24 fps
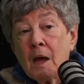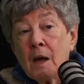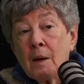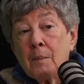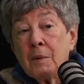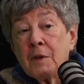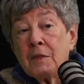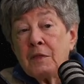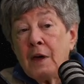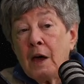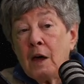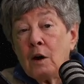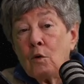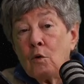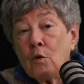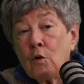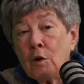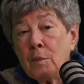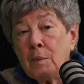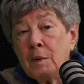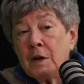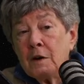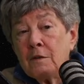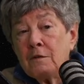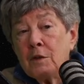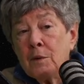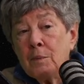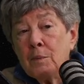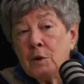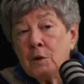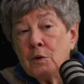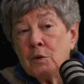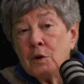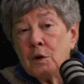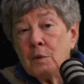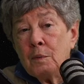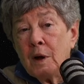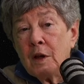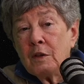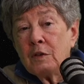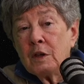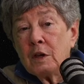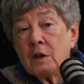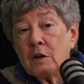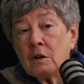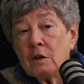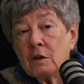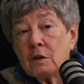But that orbit of the moon around
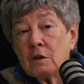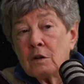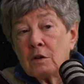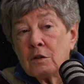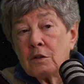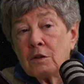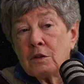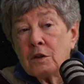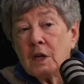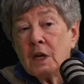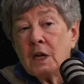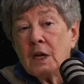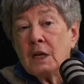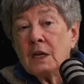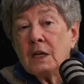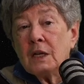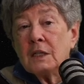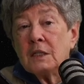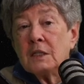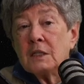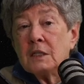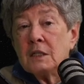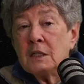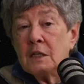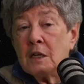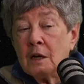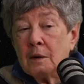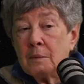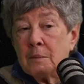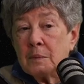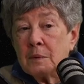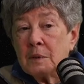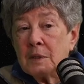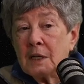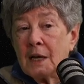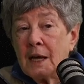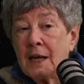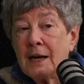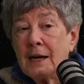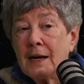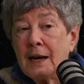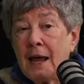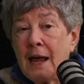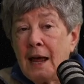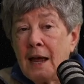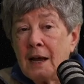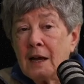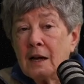the Earth is tipped at an
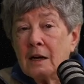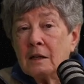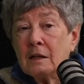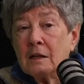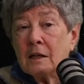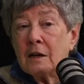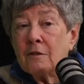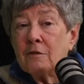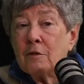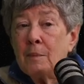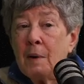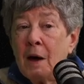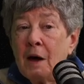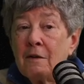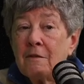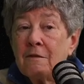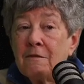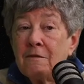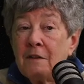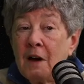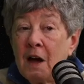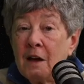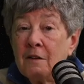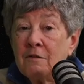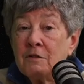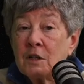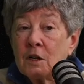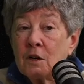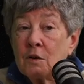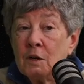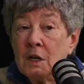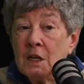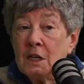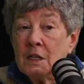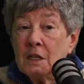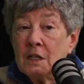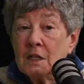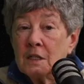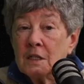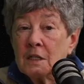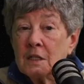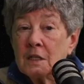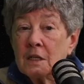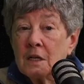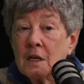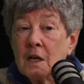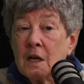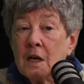angle of about 5 degrees.